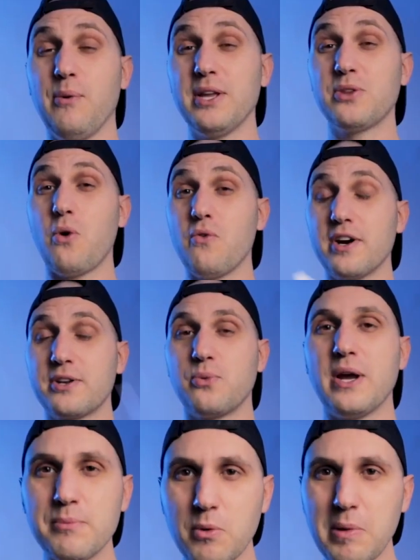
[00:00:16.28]
I went over
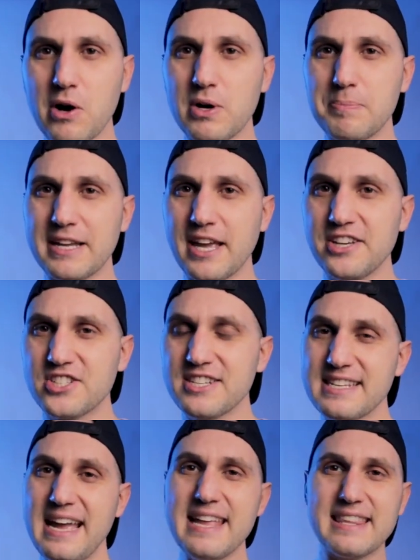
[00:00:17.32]
20 mobile
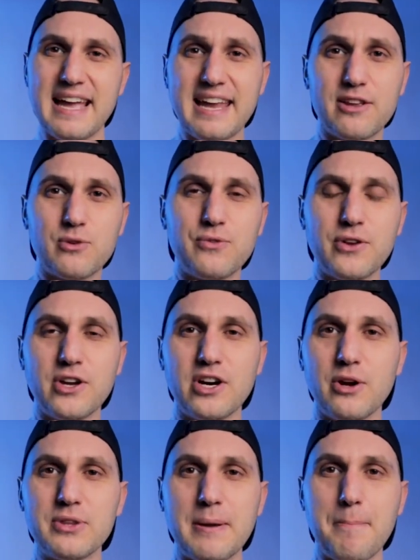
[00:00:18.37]
applications and I had to
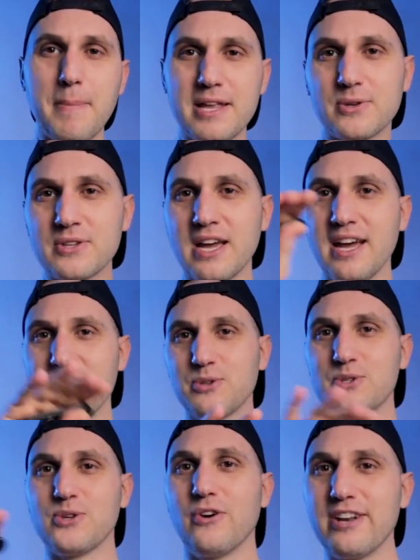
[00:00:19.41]
figure out a method
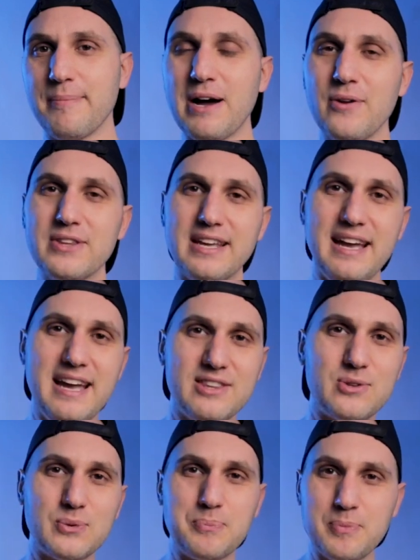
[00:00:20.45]
to sort them out
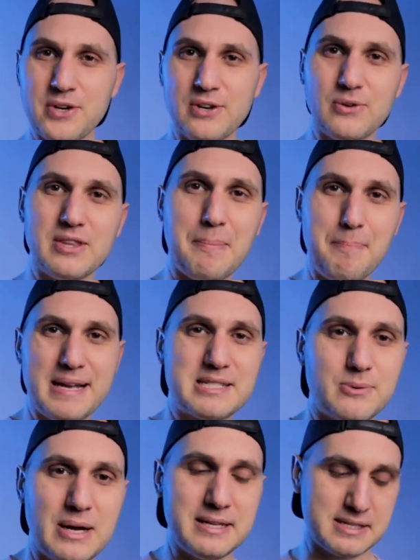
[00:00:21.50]
and to bring you the
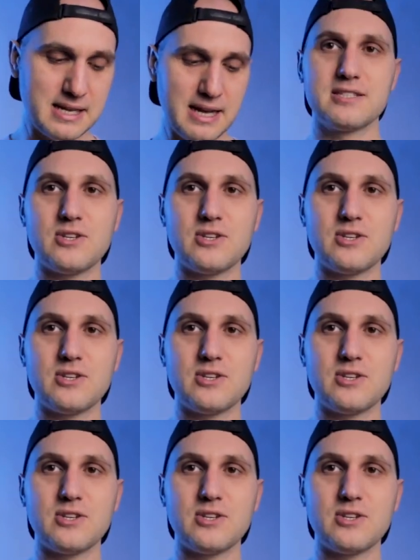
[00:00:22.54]
best ones.